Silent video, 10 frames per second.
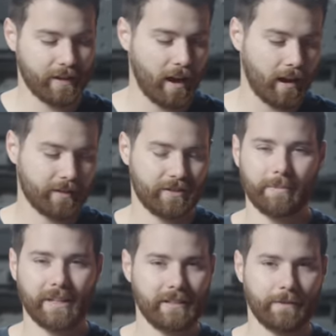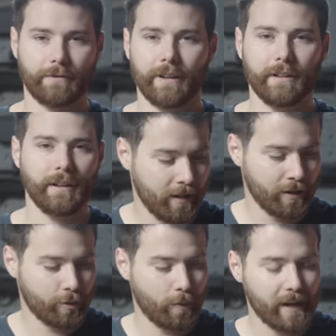stock, something different.
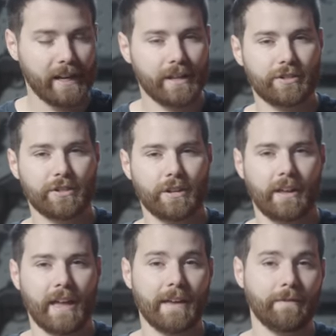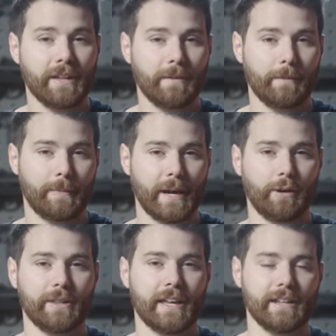20-inch heavy
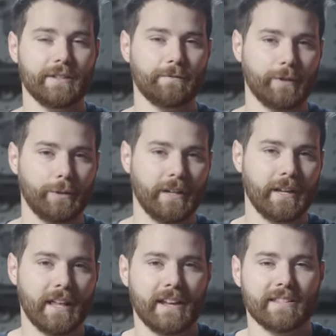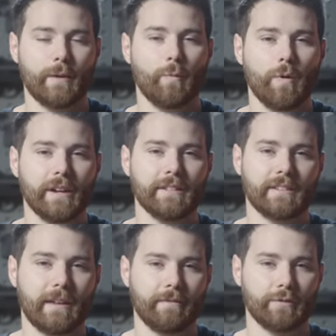barrel that is fluted. It is a
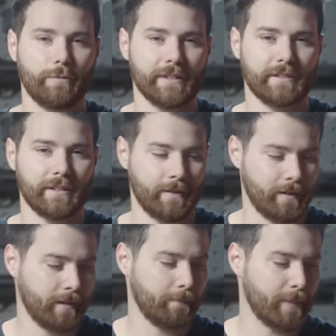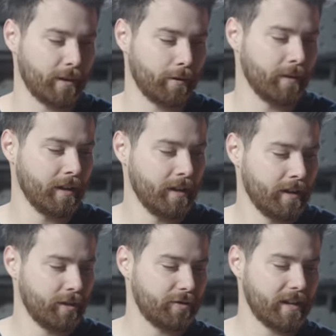1-in-7 twist barrel.
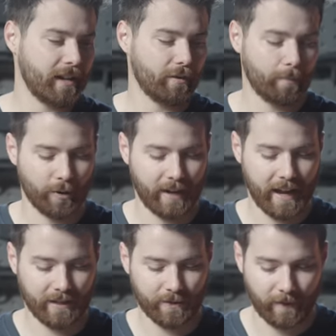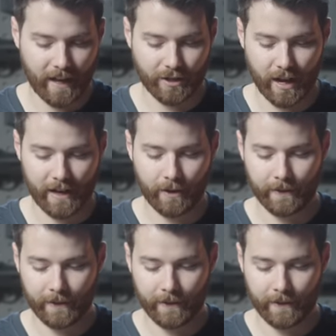Your standard birdcage flash hider.